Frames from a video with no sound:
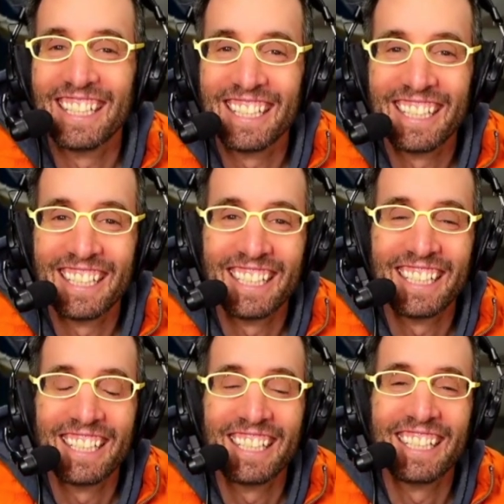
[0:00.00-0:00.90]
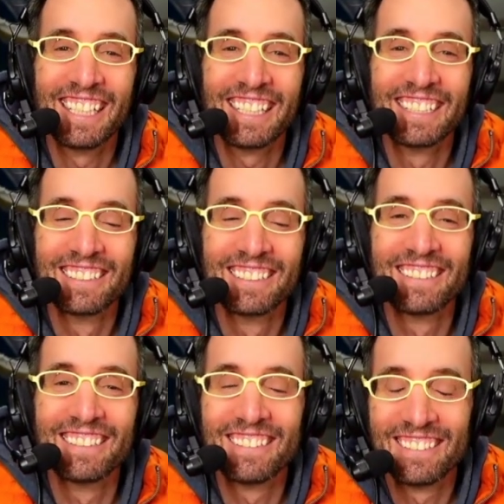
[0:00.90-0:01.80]

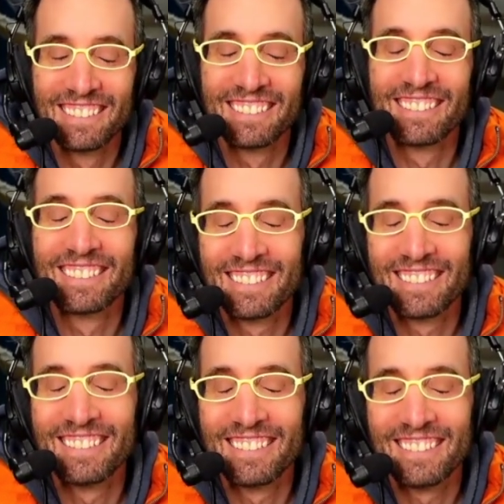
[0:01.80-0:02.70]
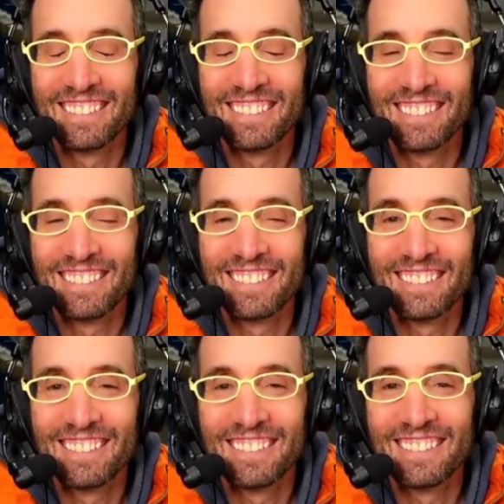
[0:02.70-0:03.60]

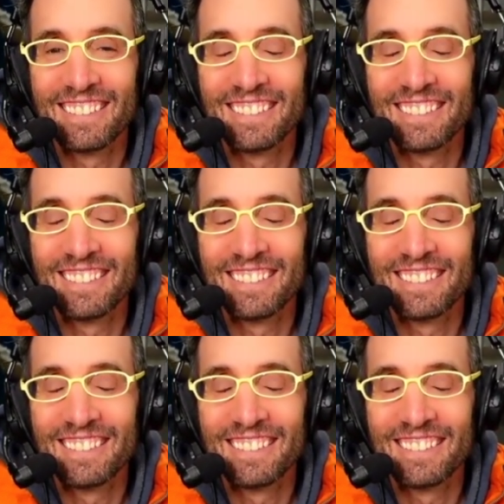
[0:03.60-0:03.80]
[no speech]